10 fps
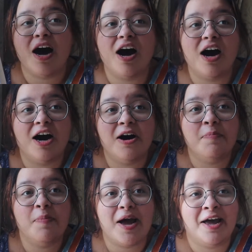
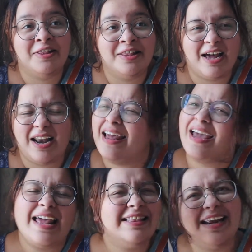
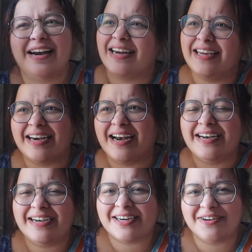and then reread
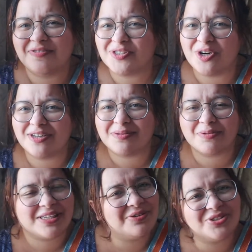it of sorts,
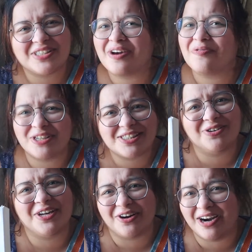because I was just like, what's
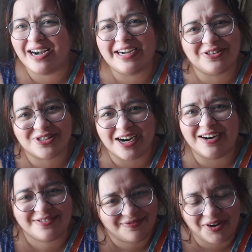going on, I need to
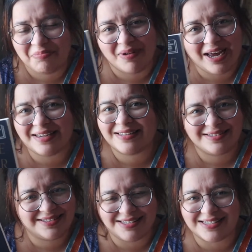start from like
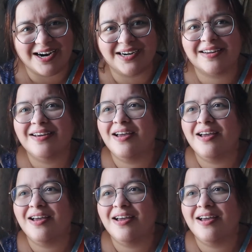the start.